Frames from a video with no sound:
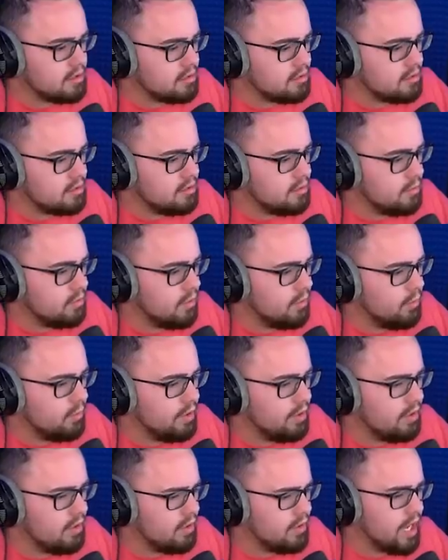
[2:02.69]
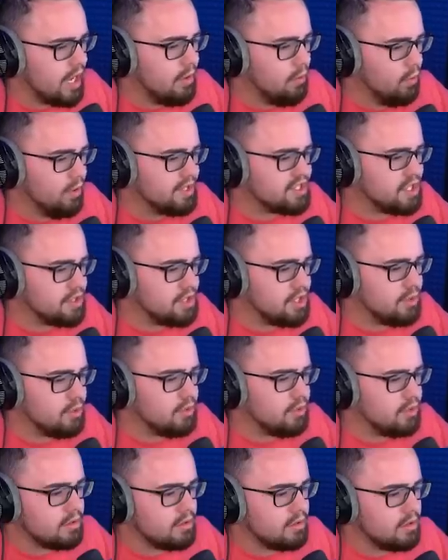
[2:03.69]
Yeah. Okay, what does it do?
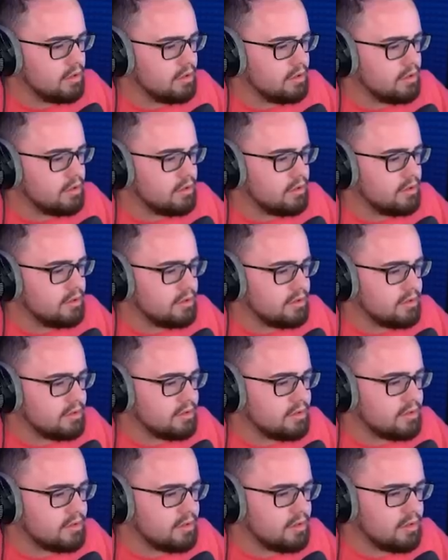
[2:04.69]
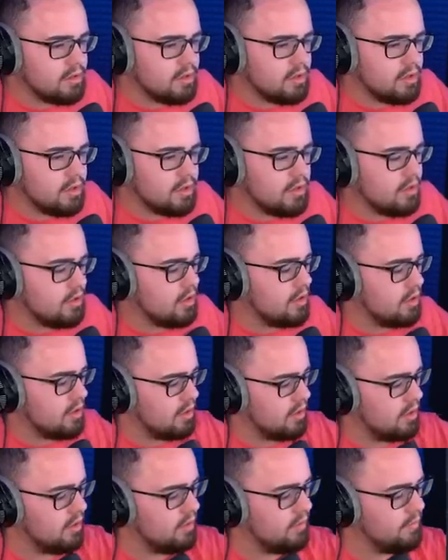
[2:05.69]
If I... shoot
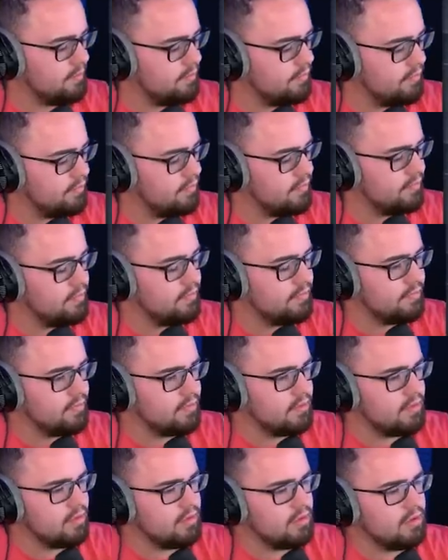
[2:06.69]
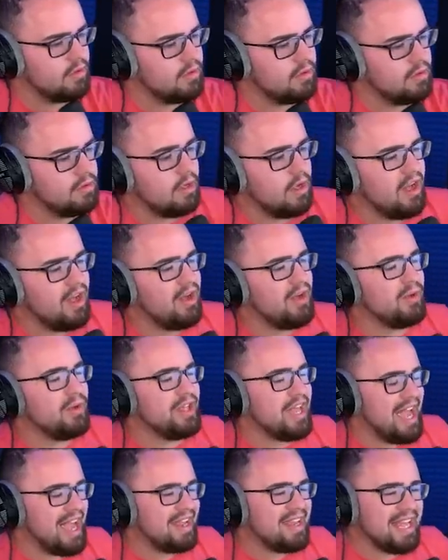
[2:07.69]
her with it, I will become her. Oh,
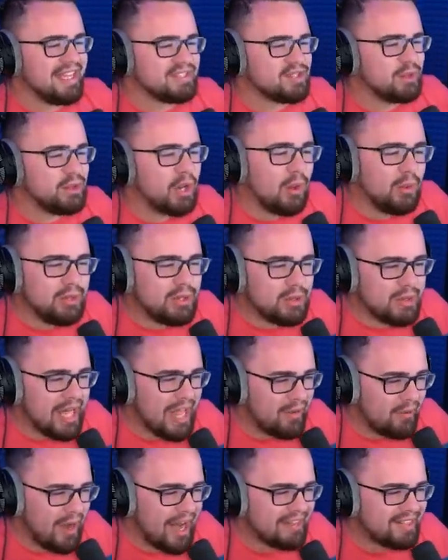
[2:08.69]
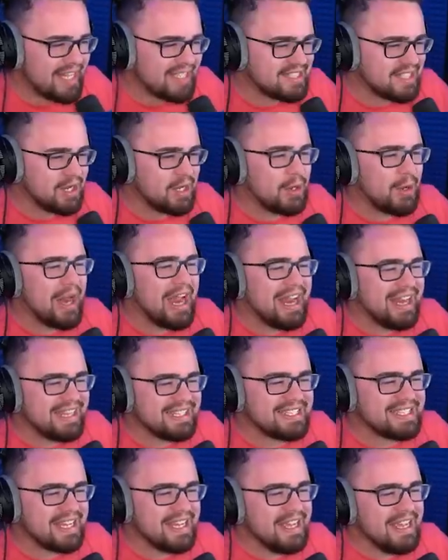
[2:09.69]
yeah, so don't do that, right? That's the greatest.
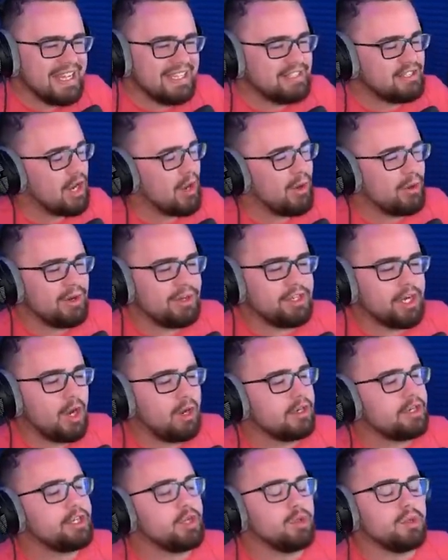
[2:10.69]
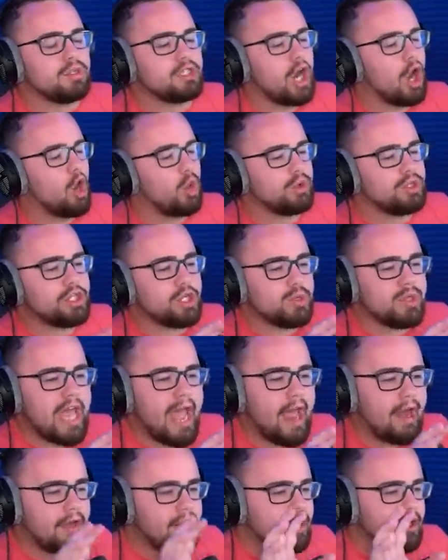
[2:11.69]
Okay. Don't do
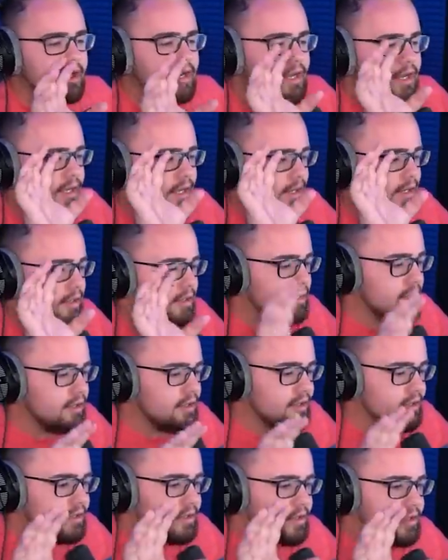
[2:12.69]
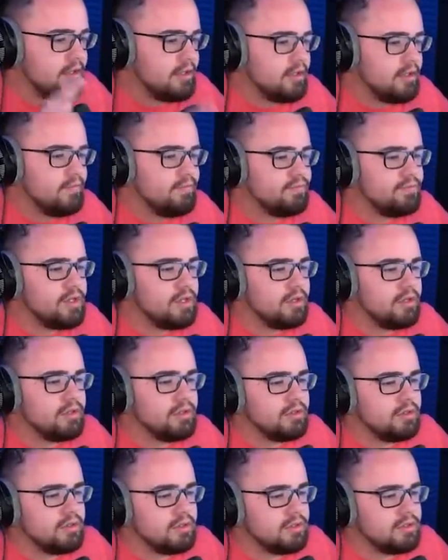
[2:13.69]
that. The trigger, I know the trigger's very,
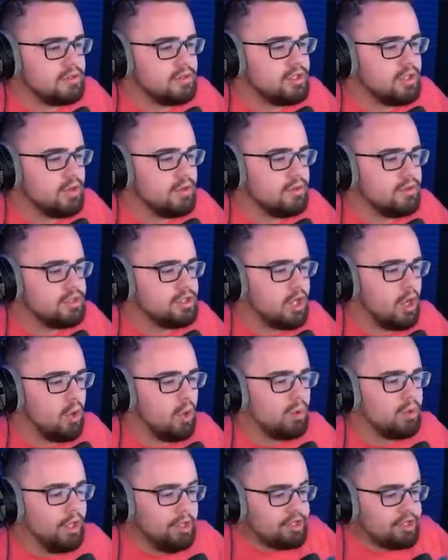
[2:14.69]
very, very jumpy with this